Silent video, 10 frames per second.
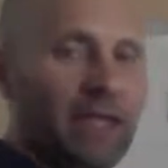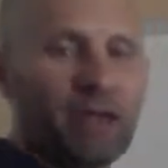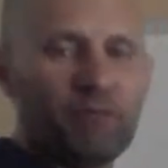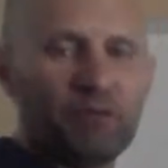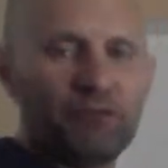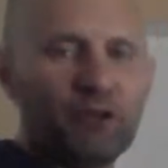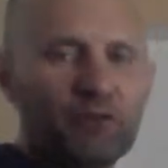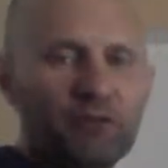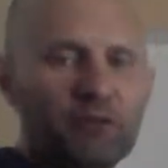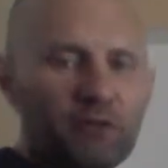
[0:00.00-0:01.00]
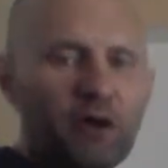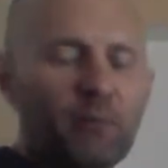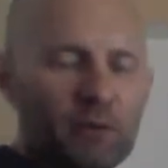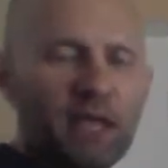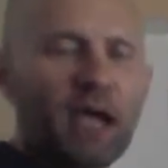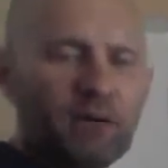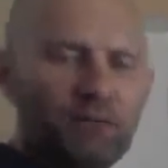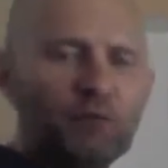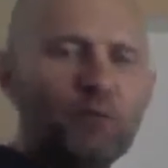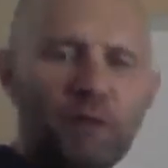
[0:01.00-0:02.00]
Canvas doesn't. But yeah,
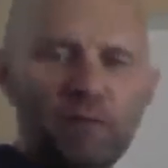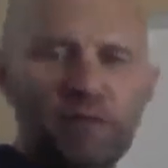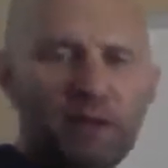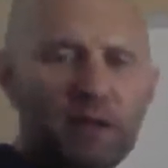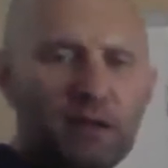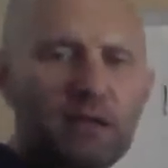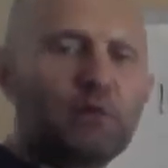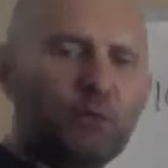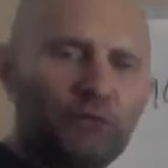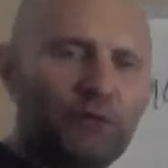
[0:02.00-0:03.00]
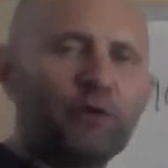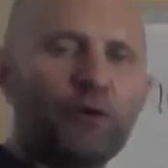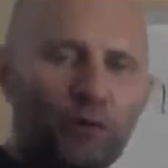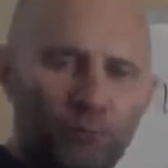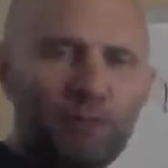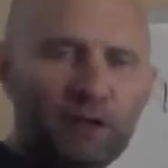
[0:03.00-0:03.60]
if you move everything equals 0,